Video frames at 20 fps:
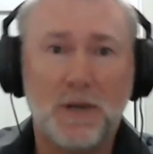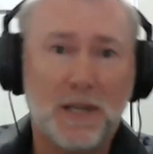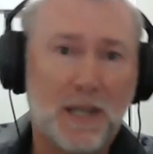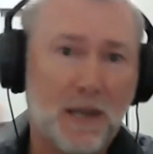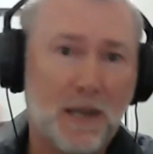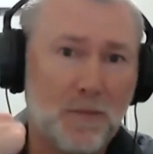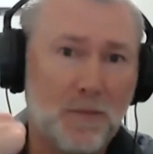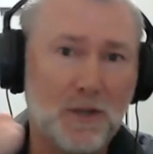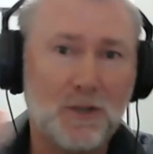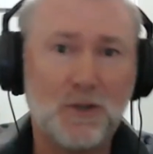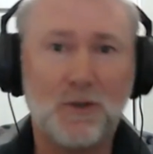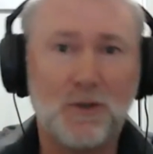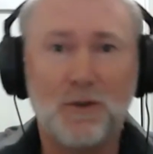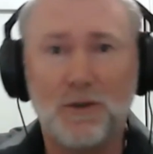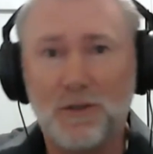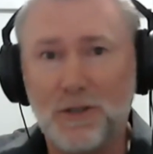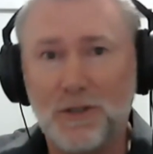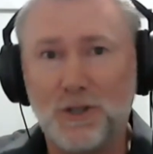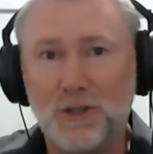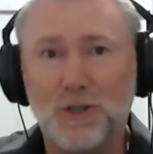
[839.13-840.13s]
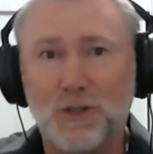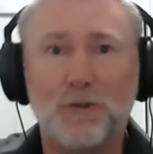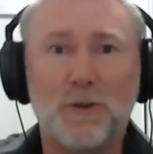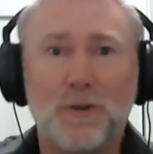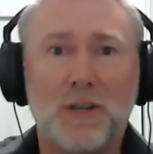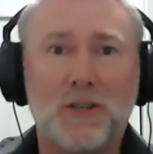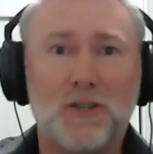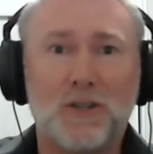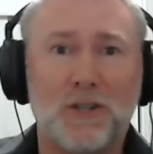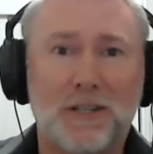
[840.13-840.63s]
it can be turned in the
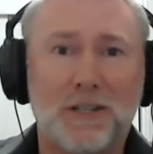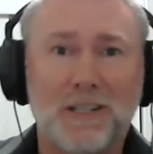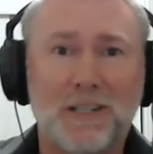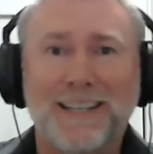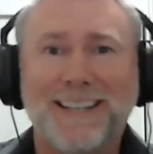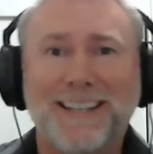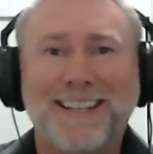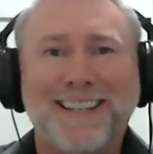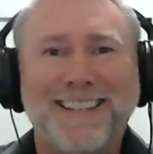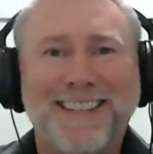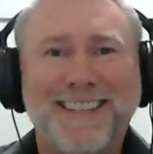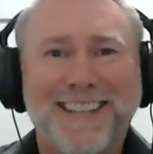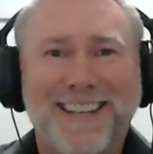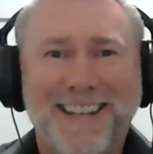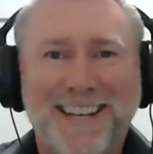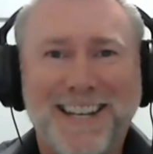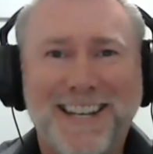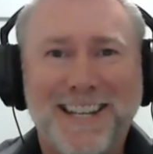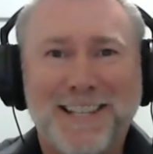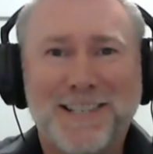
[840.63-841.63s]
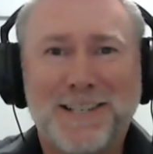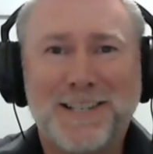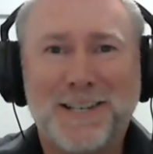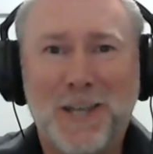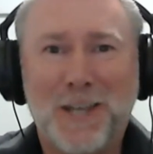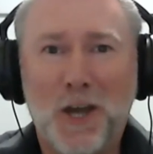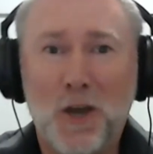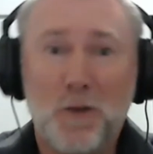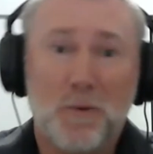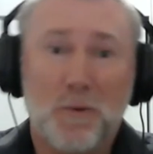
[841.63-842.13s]
direction that it needs to
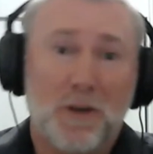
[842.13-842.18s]
go.